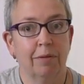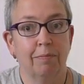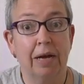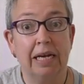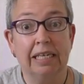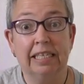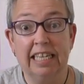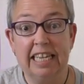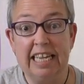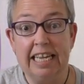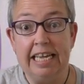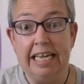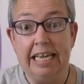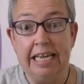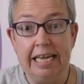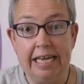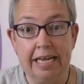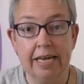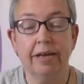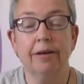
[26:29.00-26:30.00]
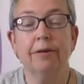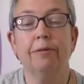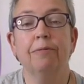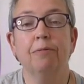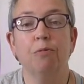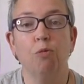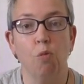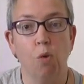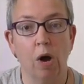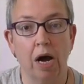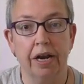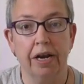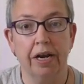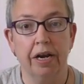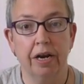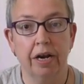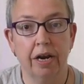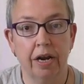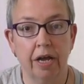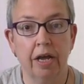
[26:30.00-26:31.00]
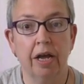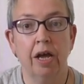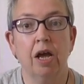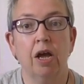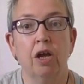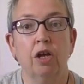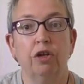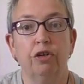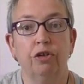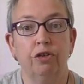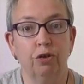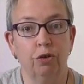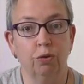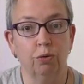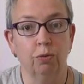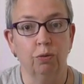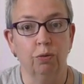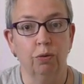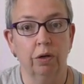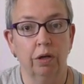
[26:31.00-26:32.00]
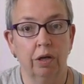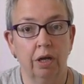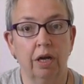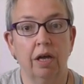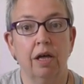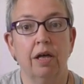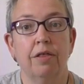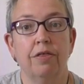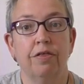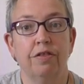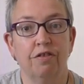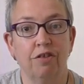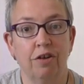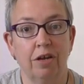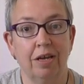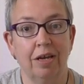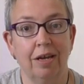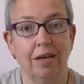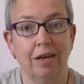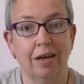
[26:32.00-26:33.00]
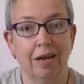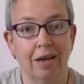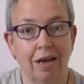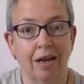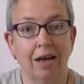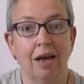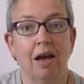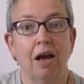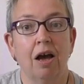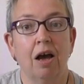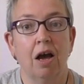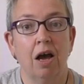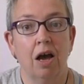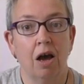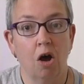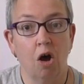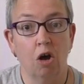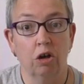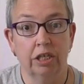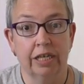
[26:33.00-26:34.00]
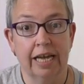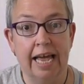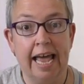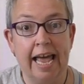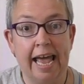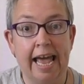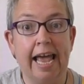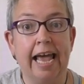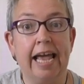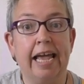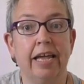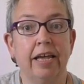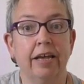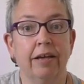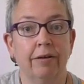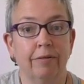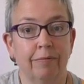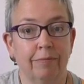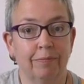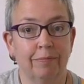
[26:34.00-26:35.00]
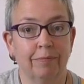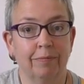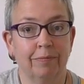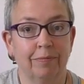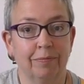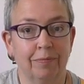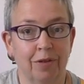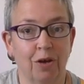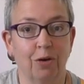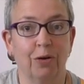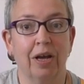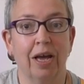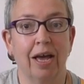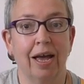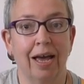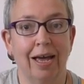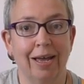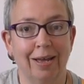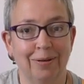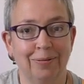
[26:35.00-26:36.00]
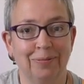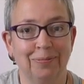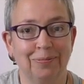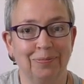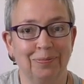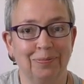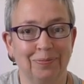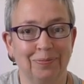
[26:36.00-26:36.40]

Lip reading: Back to E. One, two, three. On to A. Okay.